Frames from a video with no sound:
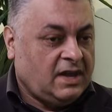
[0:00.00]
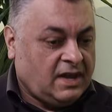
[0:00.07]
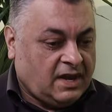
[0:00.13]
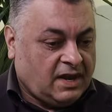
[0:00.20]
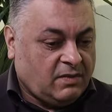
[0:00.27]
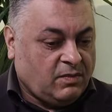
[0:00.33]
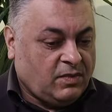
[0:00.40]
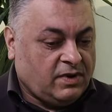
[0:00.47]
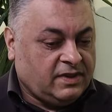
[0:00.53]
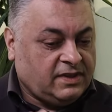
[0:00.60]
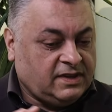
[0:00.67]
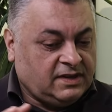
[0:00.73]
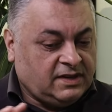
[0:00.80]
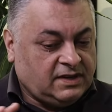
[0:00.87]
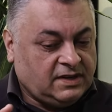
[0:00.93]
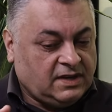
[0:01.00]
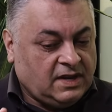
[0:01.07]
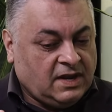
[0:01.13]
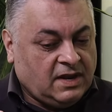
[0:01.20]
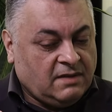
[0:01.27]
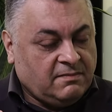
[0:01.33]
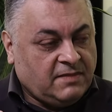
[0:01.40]
And what the
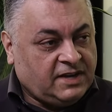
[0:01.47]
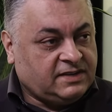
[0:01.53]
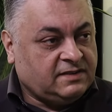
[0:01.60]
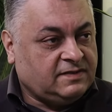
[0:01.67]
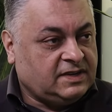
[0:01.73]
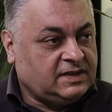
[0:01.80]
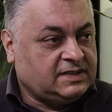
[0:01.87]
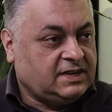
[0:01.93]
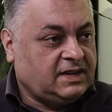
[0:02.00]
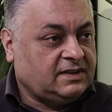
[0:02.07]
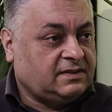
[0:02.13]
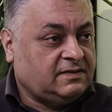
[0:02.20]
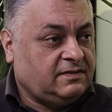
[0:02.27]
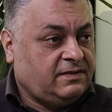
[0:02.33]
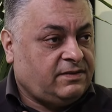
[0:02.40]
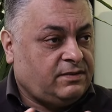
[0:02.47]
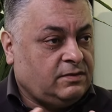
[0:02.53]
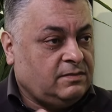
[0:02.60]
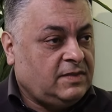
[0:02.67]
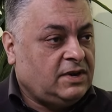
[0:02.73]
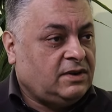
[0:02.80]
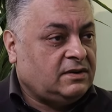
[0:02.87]
metaverse does through
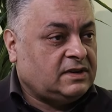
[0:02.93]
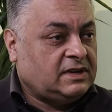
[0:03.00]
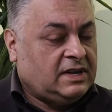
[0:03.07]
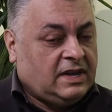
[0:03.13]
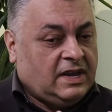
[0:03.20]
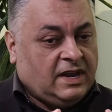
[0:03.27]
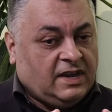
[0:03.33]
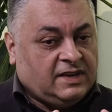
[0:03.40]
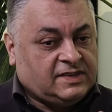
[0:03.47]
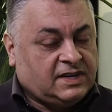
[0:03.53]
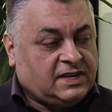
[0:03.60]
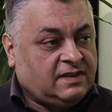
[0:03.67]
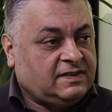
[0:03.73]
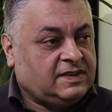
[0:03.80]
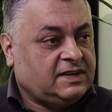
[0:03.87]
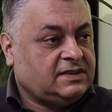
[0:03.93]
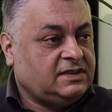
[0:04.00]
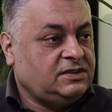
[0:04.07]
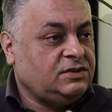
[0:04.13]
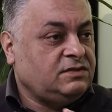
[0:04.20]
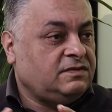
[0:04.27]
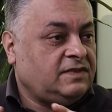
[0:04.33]
MILC is it gives us a
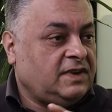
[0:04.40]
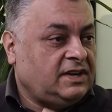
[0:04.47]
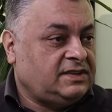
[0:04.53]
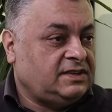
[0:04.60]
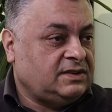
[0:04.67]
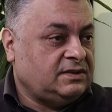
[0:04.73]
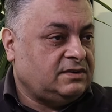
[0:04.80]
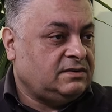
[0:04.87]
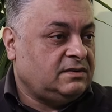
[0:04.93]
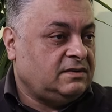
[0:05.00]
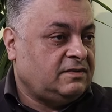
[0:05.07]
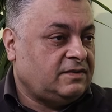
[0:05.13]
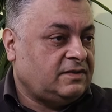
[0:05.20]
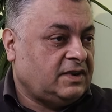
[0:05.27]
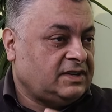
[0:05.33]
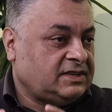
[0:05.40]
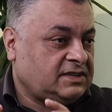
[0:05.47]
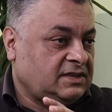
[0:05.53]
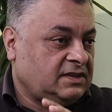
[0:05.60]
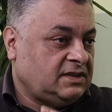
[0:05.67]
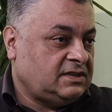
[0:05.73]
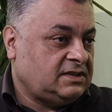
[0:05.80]
new vertical for us
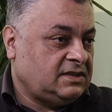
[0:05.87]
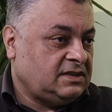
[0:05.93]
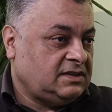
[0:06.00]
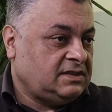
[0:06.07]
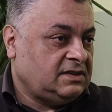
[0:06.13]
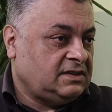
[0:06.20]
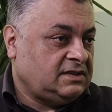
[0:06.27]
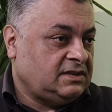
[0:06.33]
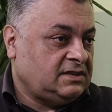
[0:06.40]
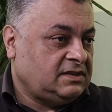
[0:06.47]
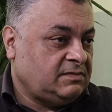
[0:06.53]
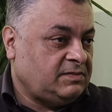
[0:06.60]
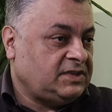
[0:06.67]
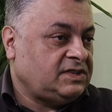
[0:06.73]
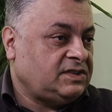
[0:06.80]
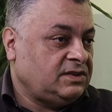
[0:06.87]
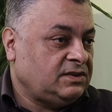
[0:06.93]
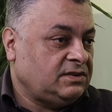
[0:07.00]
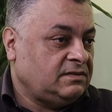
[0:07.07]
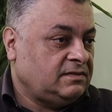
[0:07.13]
to, to, to, to pursue.